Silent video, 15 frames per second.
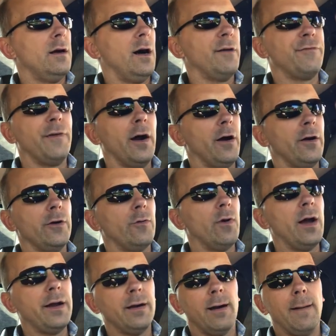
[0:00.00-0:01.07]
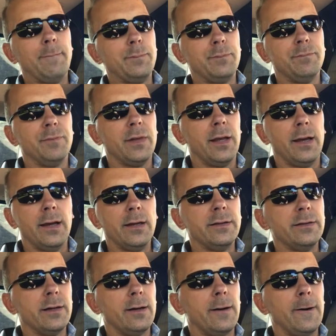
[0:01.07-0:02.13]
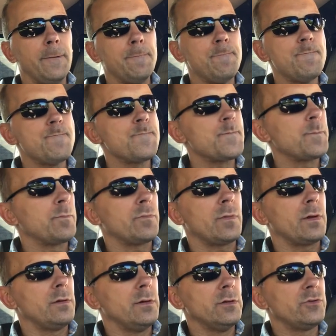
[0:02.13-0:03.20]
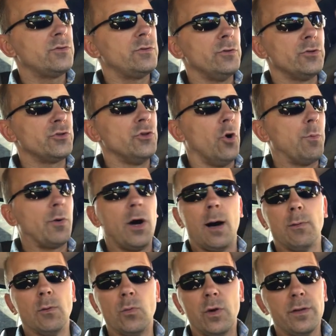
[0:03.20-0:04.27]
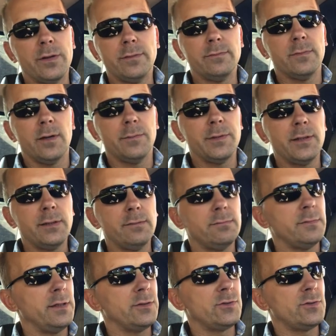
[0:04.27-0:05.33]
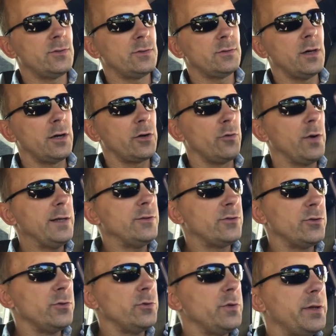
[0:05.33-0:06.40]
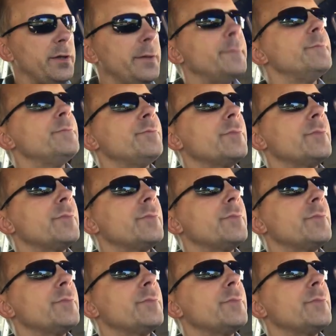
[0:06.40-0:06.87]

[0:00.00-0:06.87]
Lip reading: I fired it right up, and there's no problem with it. I mean, it's got a great tune in it.